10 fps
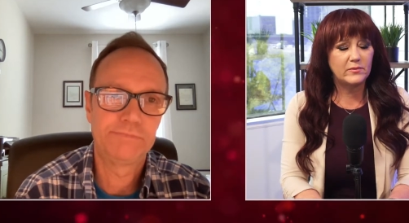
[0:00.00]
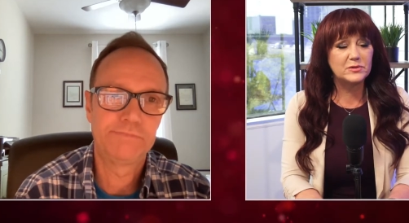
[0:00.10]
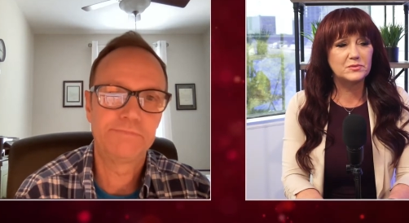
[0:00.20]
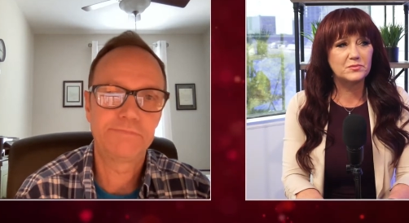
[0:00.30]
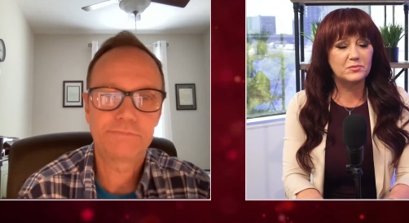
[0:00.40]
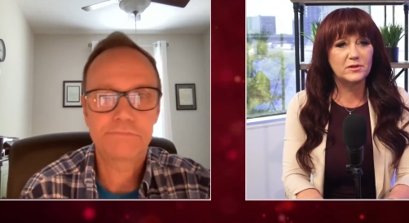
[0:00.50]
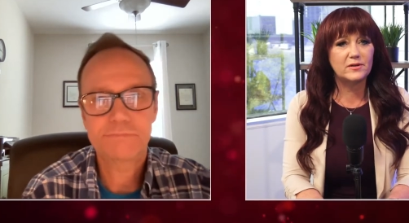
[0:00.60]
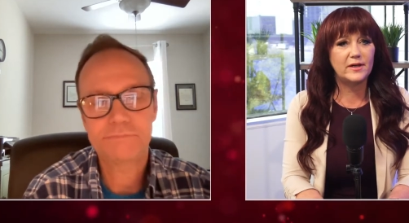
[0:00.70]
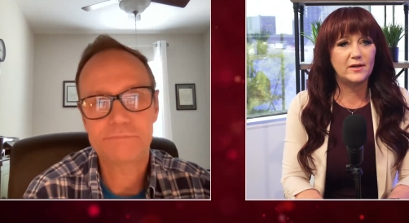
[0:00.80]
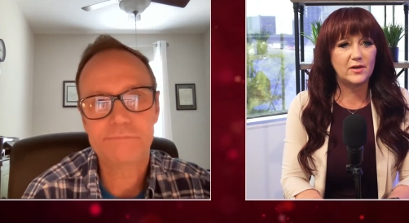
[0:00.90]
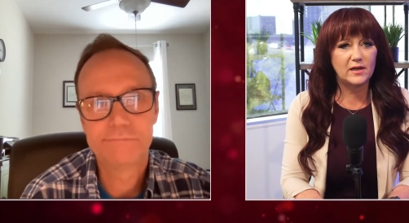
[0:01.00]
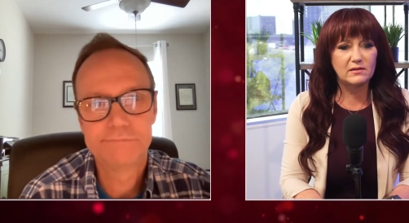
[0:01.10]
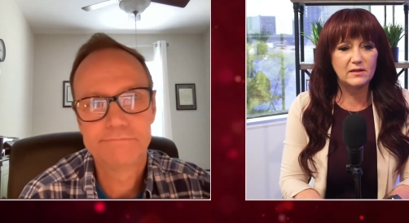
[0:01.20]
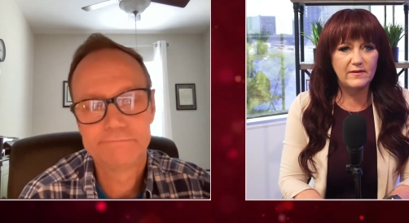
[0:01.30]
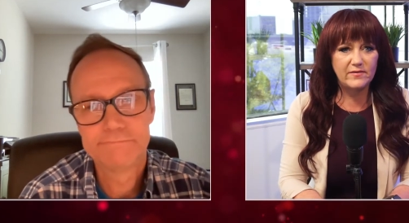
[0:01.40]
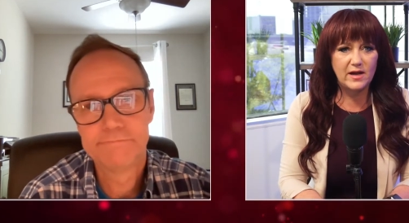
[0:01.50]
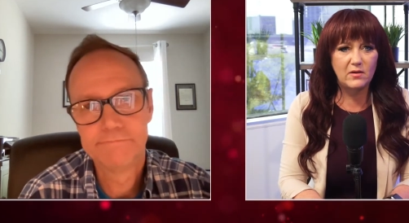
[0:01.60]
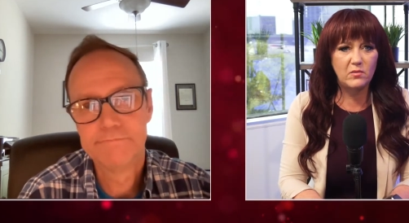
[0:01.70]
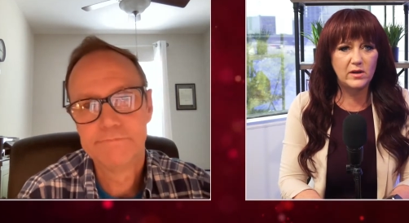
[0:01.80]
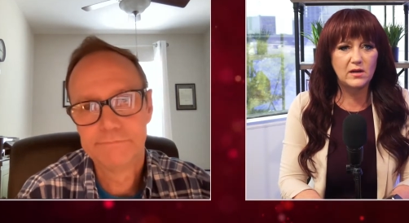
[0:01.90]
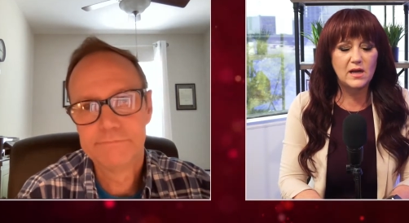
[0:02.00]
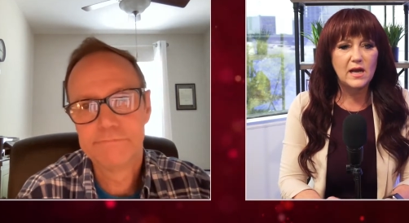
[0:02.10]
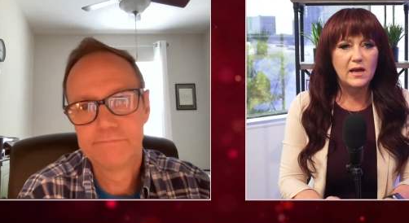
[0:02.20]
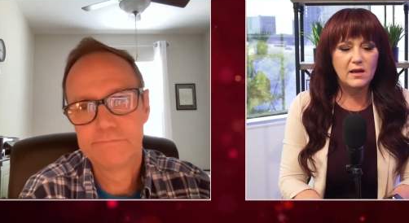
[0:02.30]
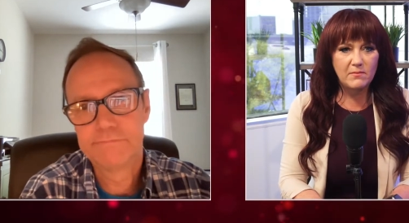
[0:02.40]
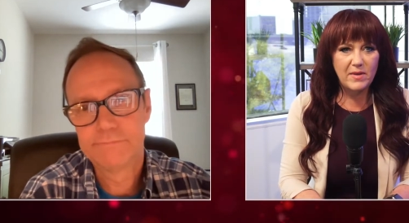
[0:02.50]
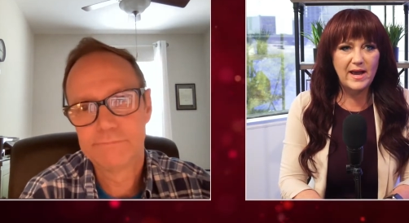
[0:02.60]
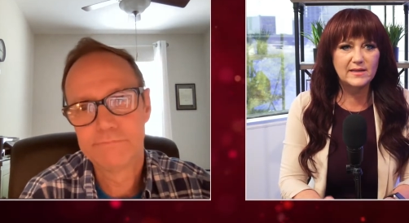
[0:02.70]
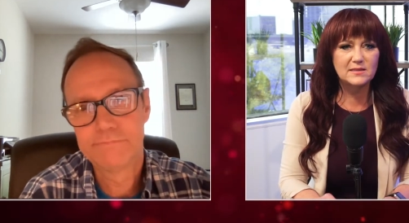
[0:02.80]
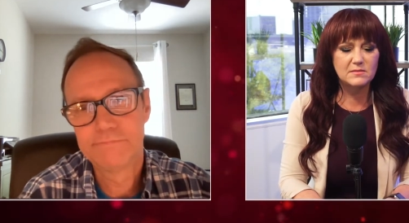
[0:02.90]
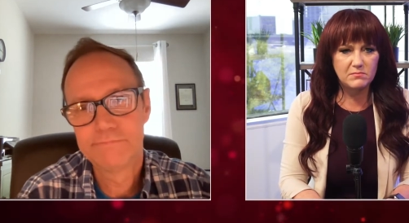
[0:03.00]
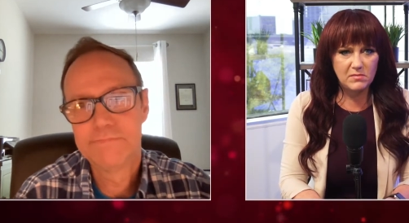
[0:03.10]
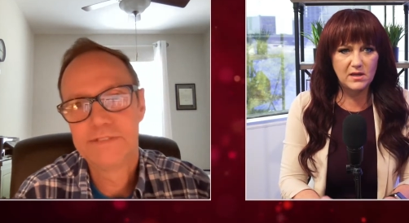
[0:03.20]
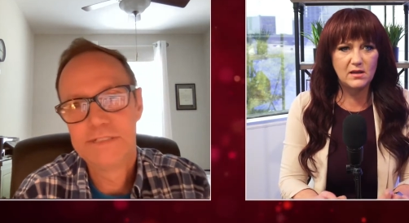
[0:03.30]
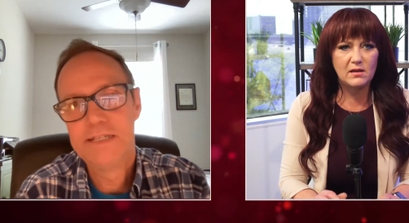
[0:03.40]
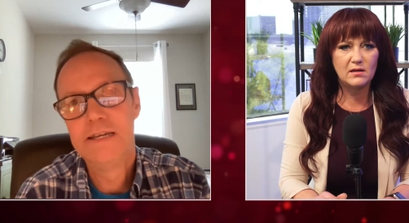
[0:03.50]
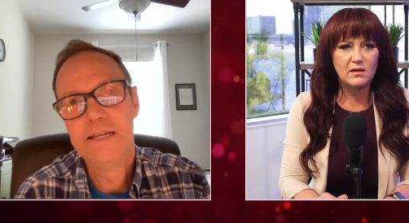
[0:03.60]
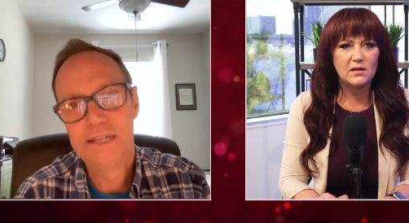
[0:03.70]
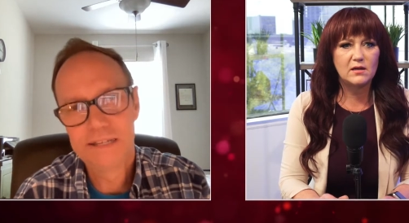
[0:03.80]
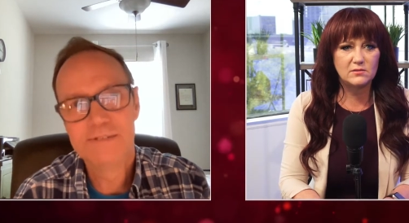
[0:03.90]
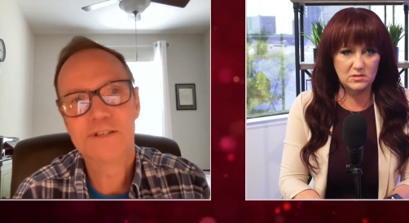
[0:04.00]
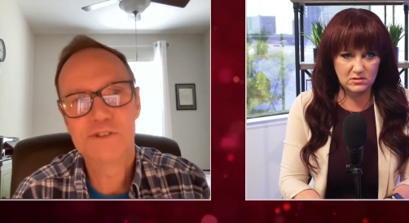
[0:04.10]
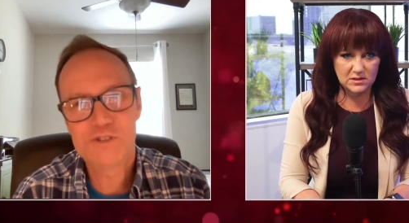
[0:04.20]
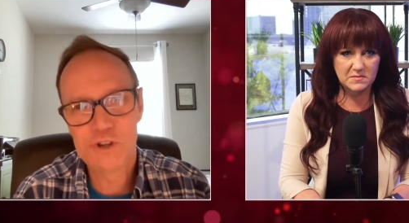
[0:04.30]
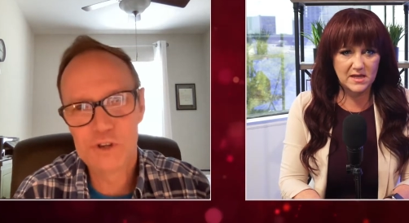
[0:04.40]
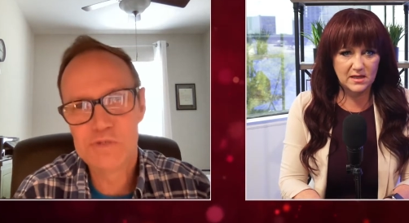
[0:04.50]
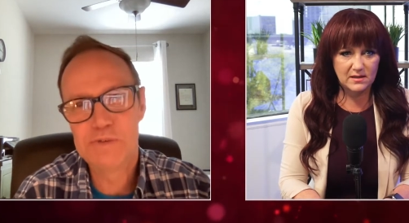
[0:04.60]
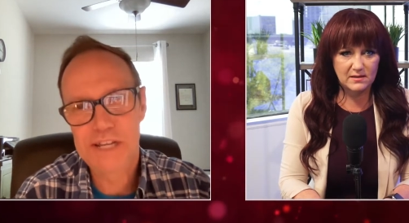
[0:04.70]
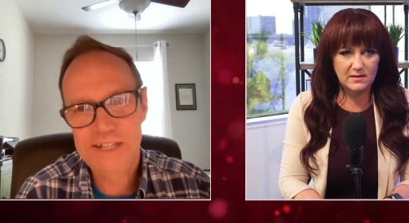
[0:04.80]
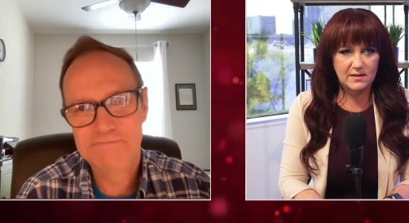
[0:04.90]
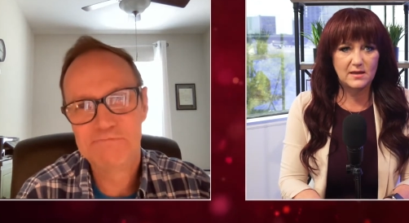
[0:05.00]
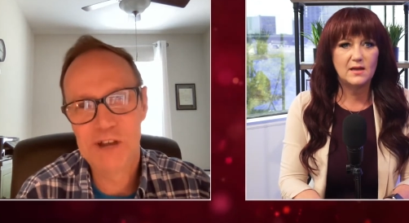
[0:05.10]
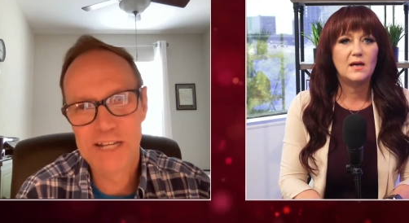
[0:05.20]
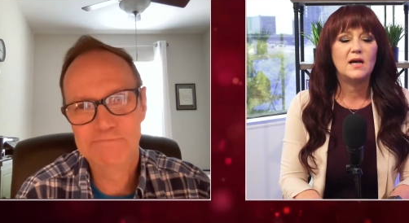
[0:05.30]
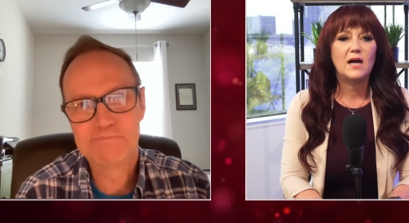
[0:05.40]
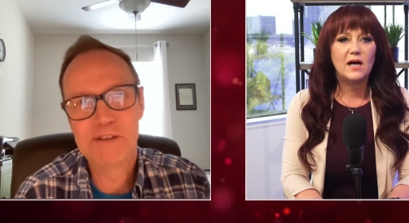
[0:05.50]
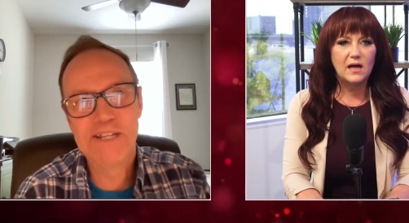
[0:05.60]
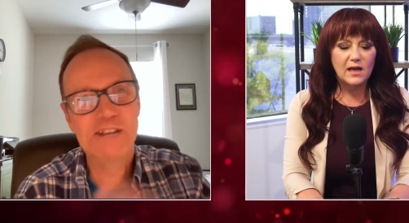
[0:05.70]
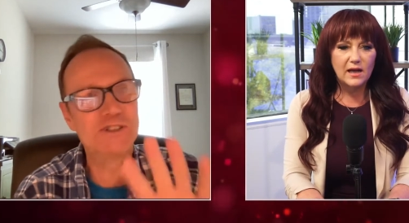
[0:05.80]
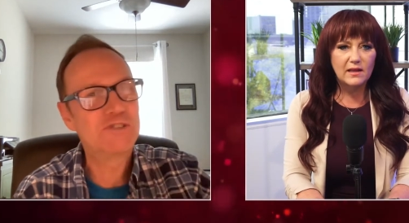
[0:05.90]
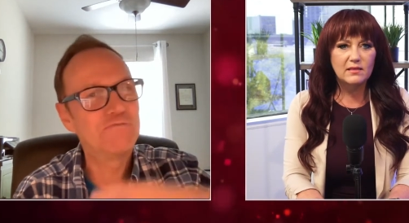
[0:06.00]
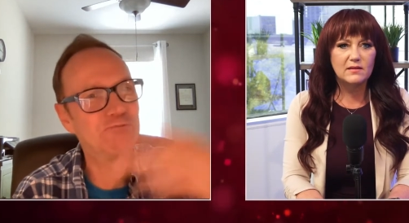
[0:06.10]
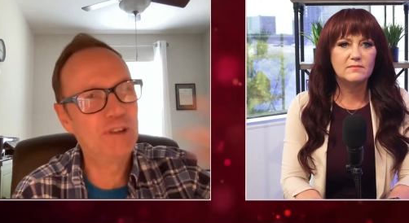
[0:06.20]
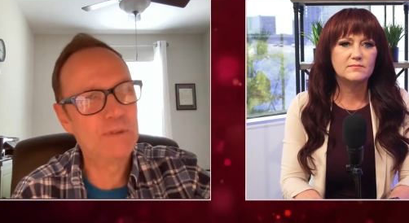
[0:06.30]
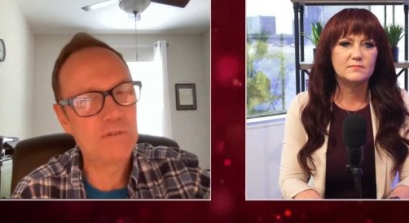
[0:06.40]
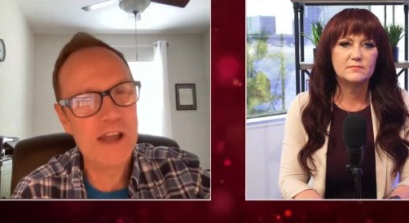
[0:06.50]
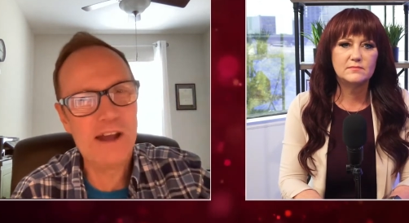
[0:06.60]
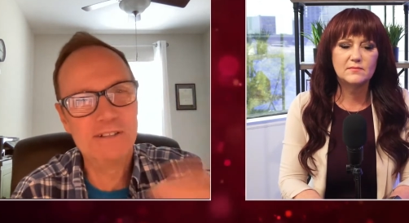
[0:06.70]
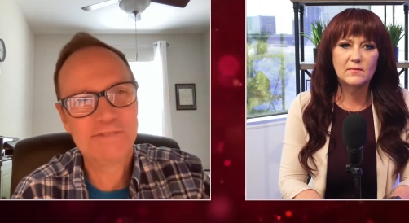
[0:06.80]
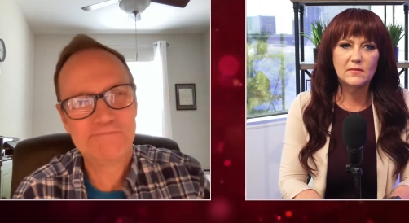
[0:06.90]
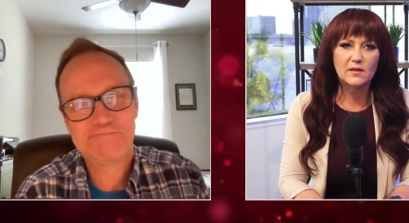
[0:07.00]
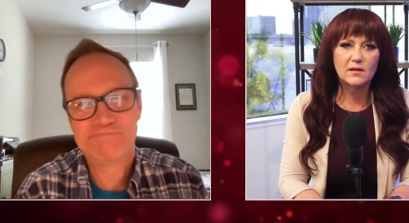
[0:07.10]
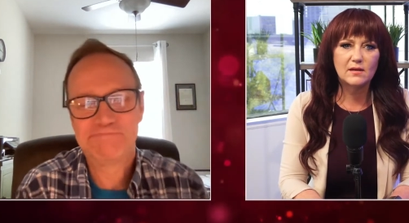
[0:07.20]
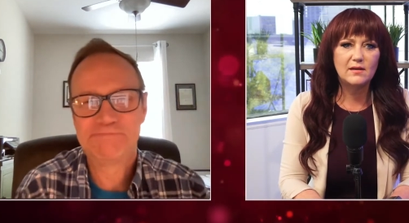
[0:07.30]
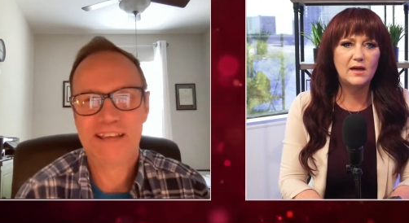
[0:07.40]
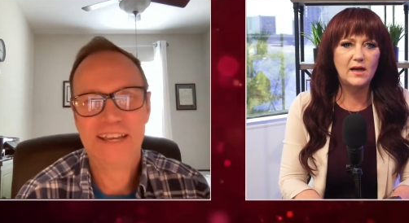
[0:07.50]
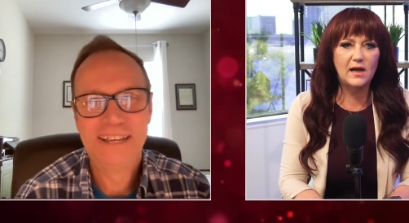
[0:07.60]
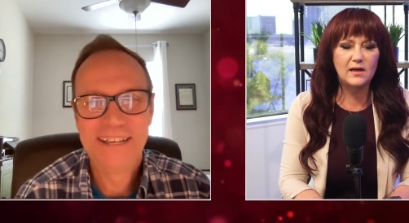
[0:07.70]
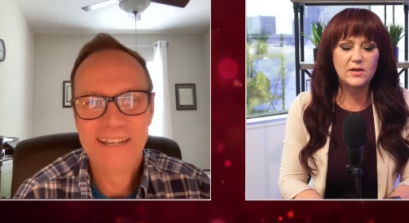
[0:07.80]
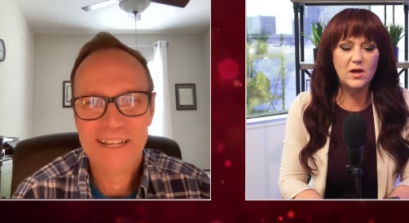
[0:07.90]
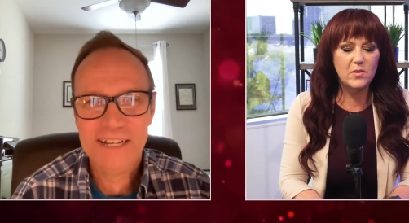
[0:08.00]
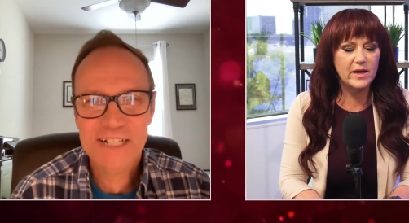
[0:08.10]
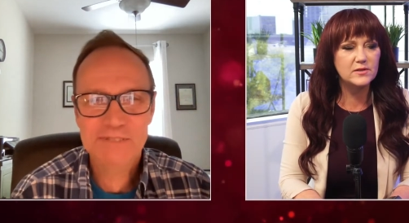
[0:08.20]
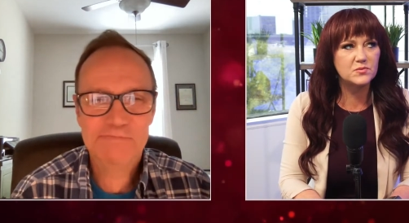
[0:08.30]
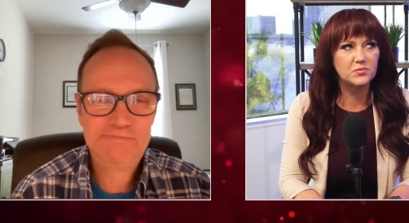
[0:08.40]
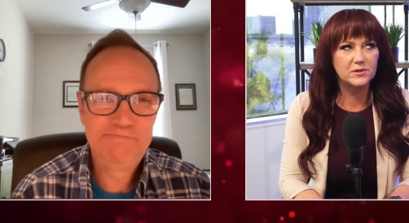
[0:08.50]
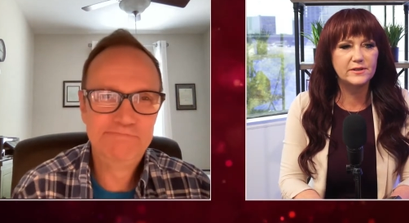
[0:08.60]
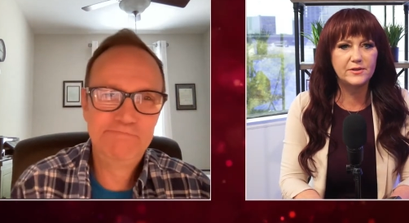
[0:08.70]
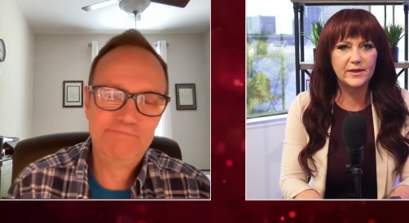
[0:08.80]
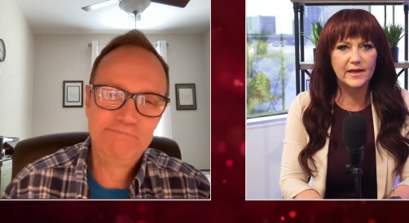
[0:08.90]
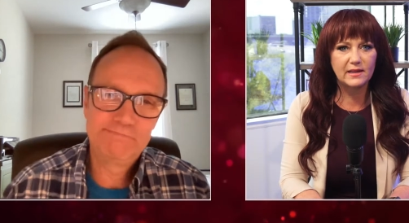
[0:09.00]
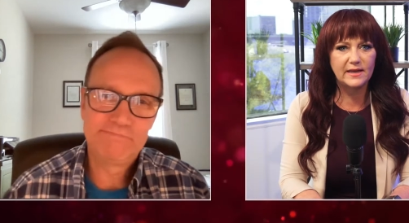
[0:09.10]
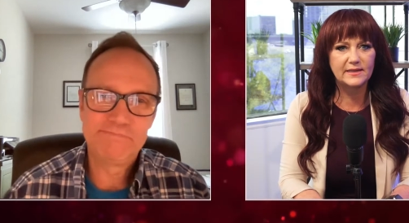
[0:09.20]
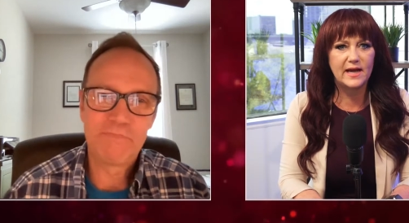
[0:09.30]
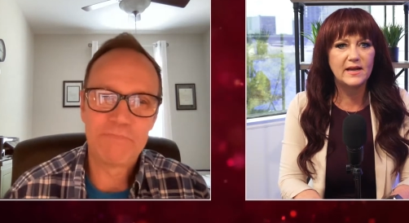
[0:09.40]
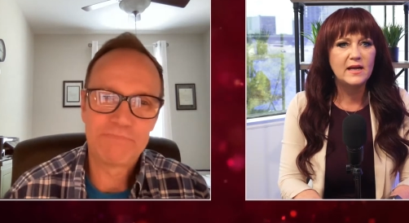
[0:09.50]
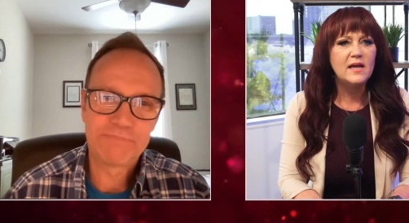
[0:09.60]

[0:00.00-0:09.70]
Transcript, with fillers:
Speaker 1: was really good. I love that. What impacts me concerns
Speaker 2: me. Concerns me, right?
Speaker 1: And then I, just flip it around. Yeah, no, that is really good. I like that.